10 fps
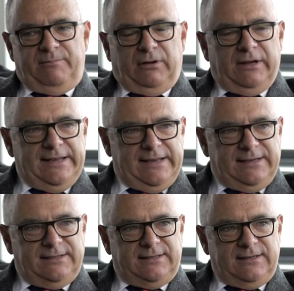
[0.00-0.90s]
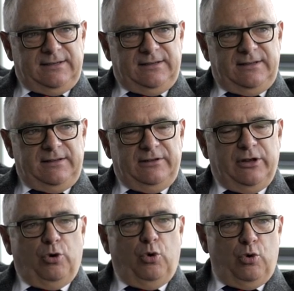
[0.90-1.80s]
pleased
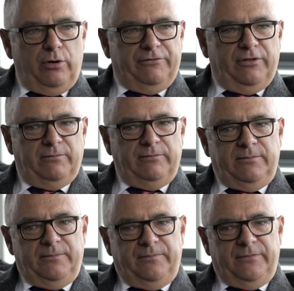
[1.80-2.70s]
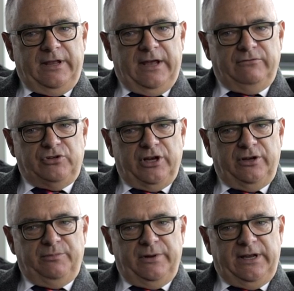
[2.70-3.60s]
that all of them have
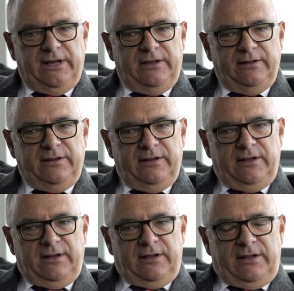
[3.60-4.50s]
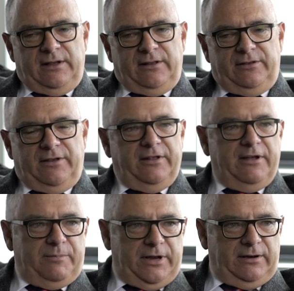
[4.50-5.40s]
shown me that
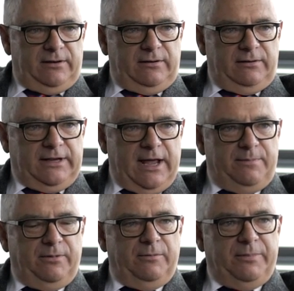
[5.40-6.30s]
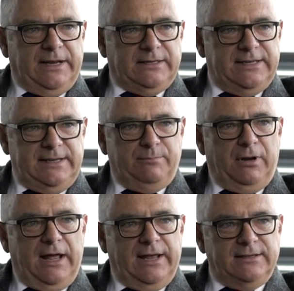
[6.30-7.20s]
they've been capable of being team
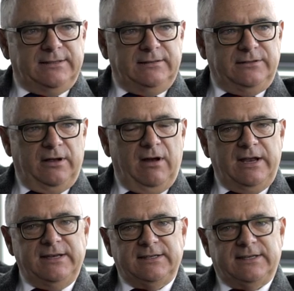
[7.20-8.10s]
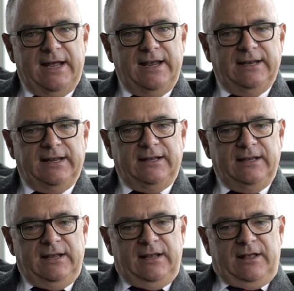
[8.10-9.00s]
players. So understanding
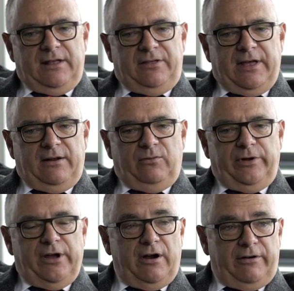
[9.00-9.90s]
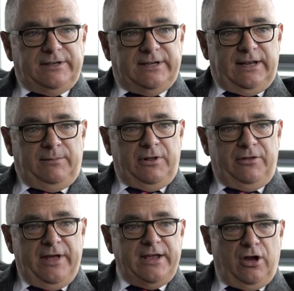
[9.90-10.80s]
that we are a team,
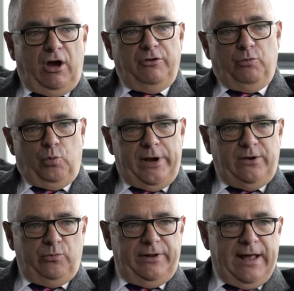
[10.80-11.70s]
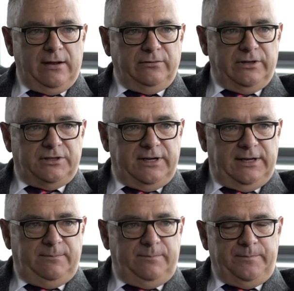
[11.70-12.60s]
they can't win without the
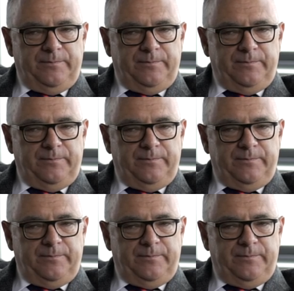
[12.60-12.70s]
team.